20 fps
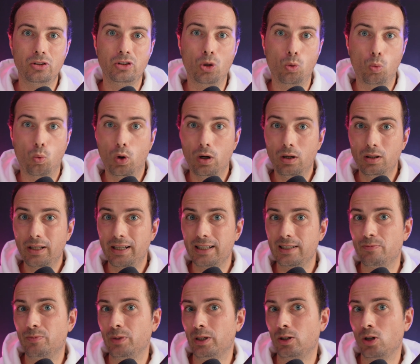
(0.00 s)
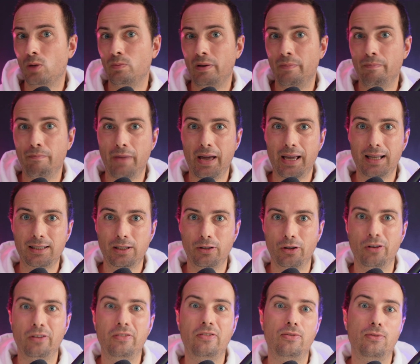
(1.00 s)
The world has become a mess
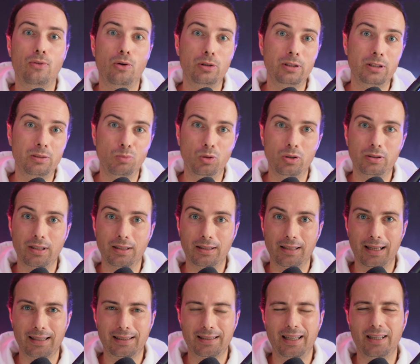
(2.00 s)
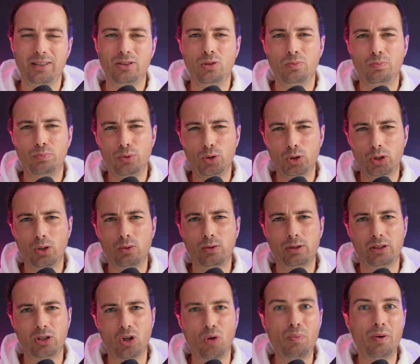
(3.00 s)
of forced multitasking to push
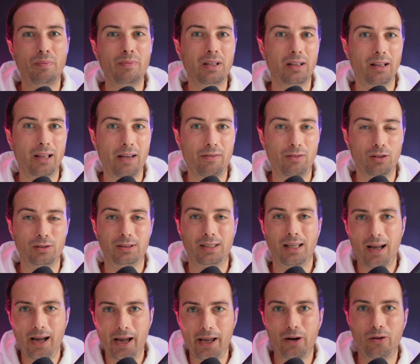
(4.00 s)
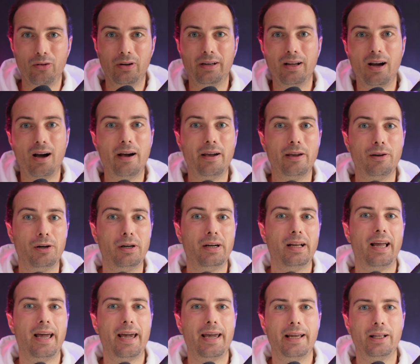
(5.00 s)
those dopamine levels higher and higher,
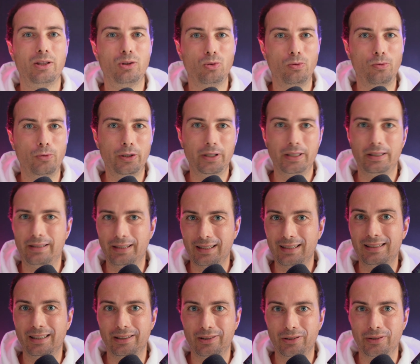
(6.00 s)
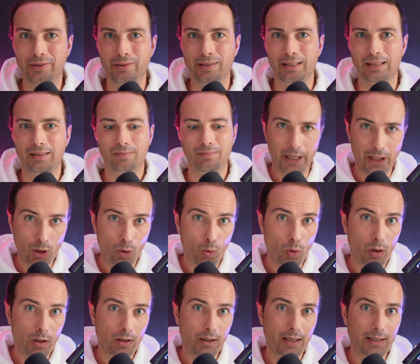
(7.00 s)
and we're addicted to it. In a
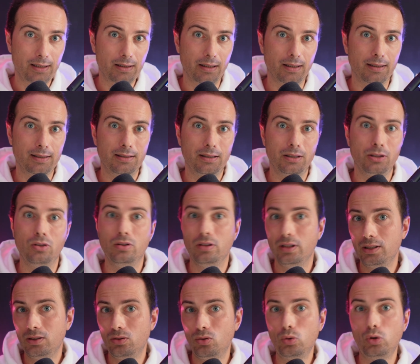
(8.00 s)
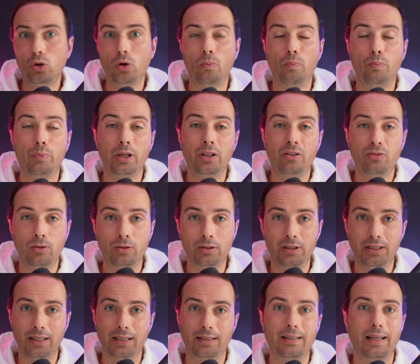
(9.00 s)
world like this, you need to compete for
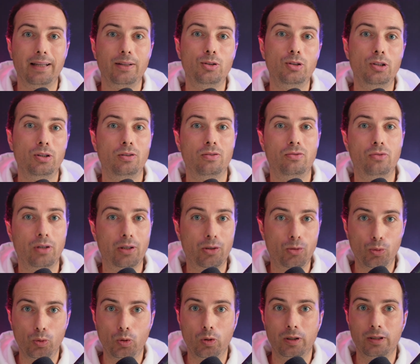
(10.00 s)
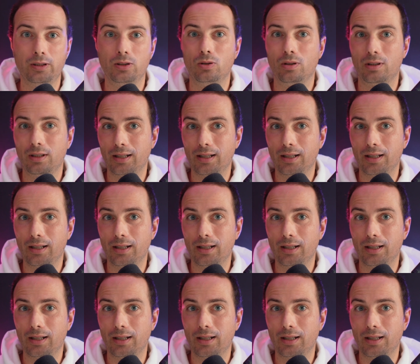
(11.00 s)
the attention of recruiters or